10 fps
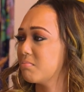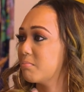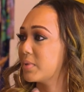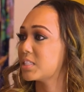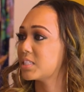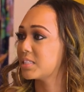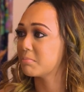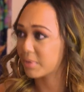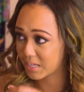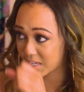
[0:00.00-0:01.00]
mentioned
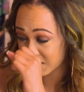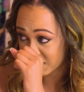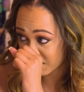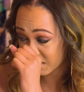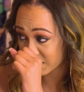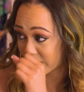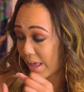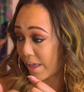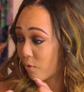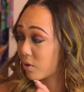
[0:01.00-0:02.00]
me
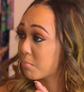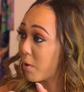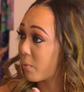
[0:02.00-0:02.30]
not holding my